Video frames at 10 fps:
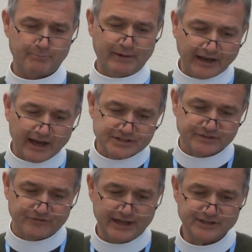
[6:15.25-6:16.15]
Because
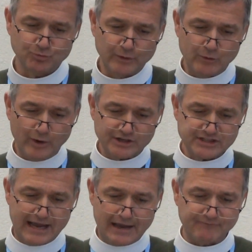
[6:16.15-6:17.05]
of this, we wish
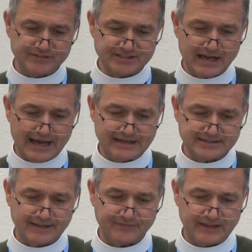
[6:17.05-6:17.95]
to
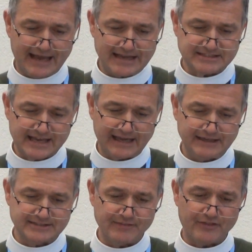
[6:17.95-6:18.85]
emphasize that the
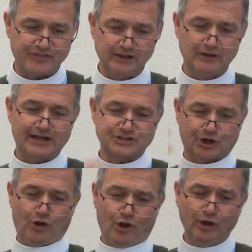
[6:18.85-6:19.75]
essays and the
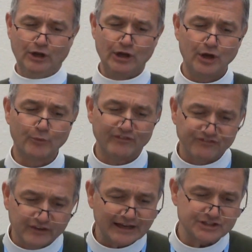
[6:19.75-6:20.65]
theological
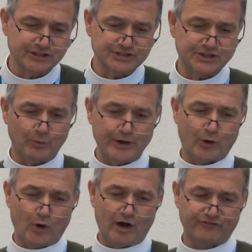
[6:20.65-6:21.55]
reflections that we
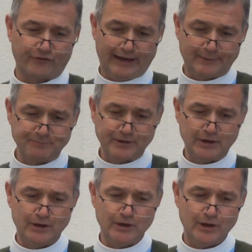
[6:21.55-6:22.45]
are offering
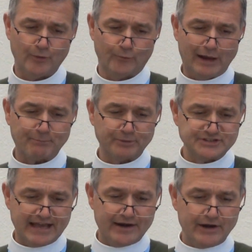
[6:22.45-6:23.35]

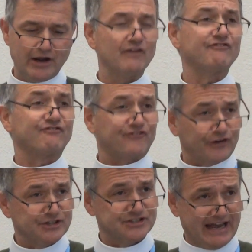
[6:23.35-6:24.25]
represent a
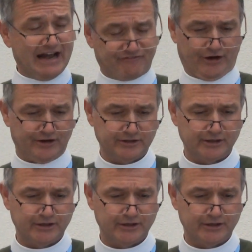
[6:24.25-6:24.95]
first effort